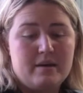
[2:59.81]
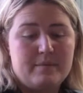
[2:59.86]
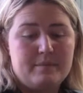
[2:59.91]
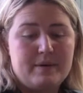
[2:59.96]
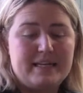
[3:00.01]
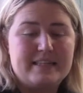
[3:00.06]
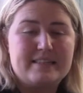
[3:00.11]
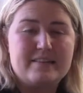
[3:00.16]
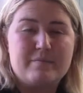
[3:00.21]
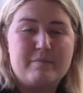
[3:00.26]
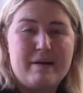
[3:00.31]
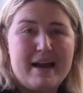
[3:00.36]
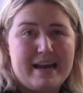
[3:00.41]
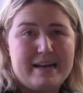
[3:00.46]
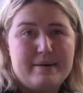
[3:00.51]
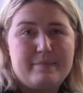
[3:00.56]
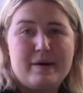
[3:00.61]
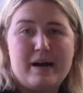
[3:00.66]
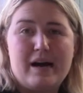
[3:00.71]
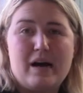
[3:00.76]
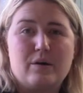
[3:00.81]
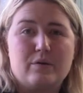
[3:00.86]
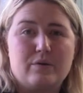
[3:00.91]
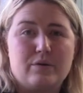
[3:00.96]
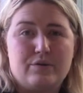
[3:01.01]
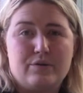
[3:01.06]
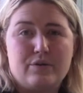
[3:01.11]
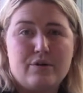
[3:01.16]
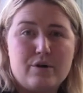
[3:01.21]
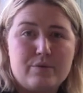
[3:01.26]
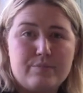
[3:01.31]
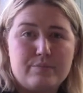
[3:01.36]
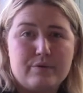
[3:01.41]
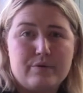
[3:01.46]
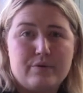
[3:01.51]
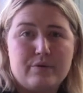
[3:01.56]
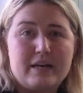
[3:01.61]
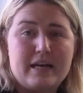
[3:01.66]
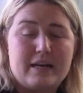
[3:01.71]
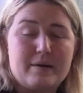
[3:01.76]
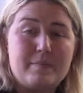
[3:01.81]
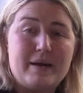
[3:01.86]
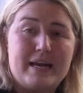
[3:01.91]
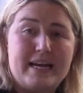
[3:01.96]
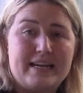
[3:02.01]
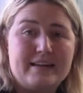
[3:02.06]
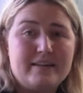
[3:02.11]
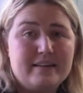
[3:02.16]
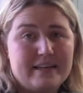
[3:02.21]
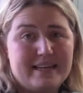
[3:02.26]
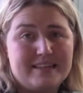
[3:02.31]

piece of paper or a notebook and a pen